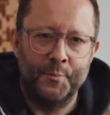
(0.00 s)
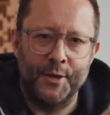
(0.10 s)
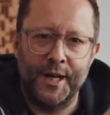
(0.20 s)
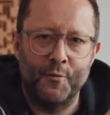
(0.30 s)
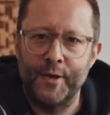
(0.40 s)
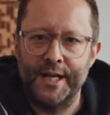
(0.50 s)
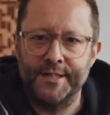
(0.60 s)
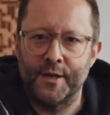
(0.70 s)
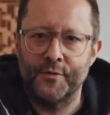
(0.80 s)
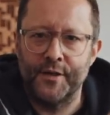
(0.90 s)
But I really
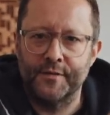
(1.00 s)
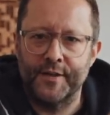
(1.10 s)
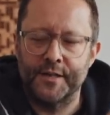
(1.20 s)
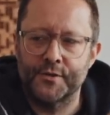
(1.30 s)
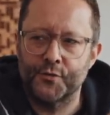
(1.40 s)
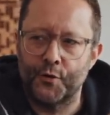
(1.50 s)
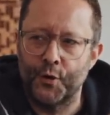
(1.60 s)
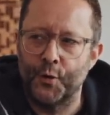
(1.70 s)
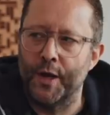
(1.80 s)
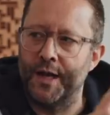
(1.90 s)
don't think that's
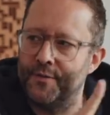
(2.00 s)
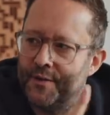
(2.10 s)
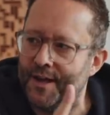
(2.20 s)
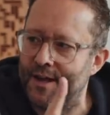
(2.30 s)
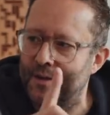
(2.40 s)
true. And